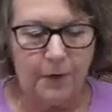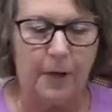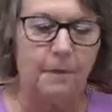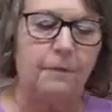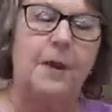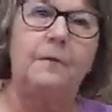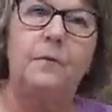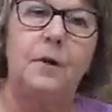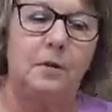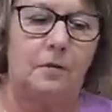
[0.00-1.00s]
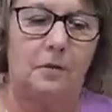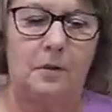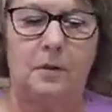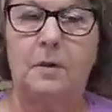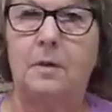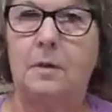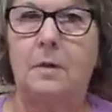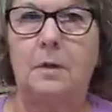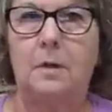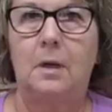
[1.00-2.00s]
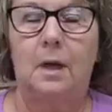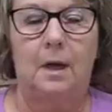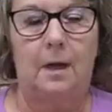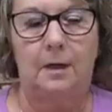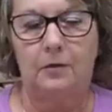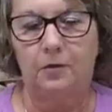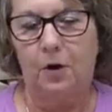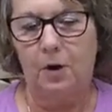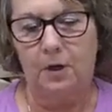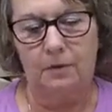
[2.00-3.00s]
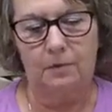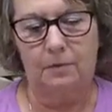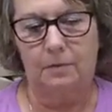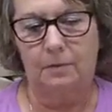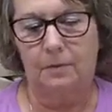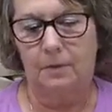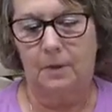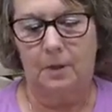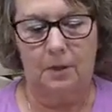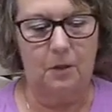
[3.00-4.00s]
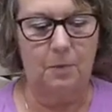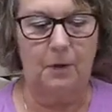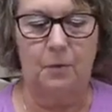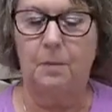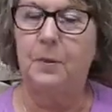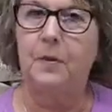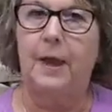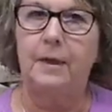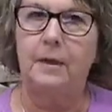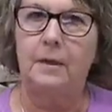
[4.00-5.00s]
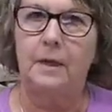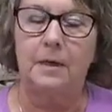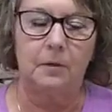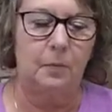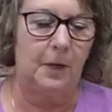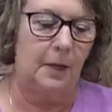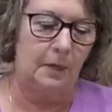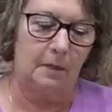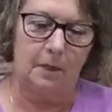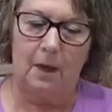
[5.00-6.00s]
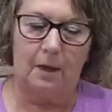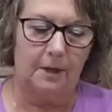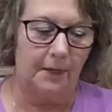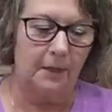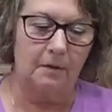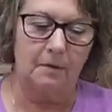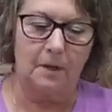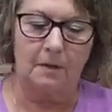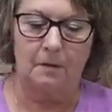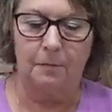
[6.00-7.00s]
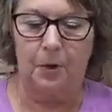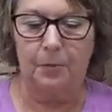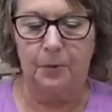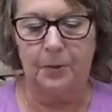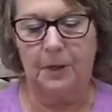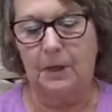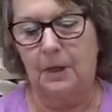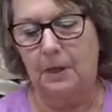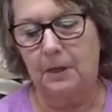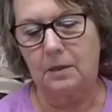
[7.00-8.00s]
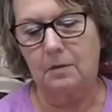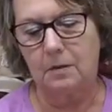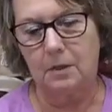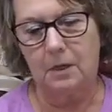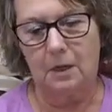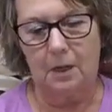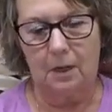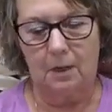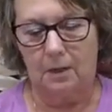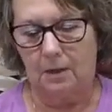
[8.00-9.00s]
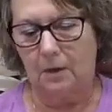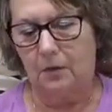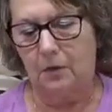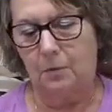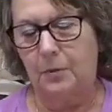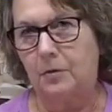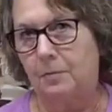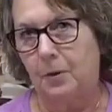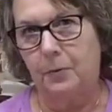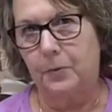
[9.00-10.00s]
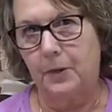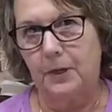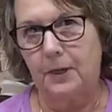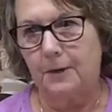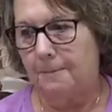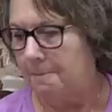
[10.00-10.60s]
got a favorite jar, you might want to put that in there with, like this has got some potpourri in it. You know, you could put some potpourri in it.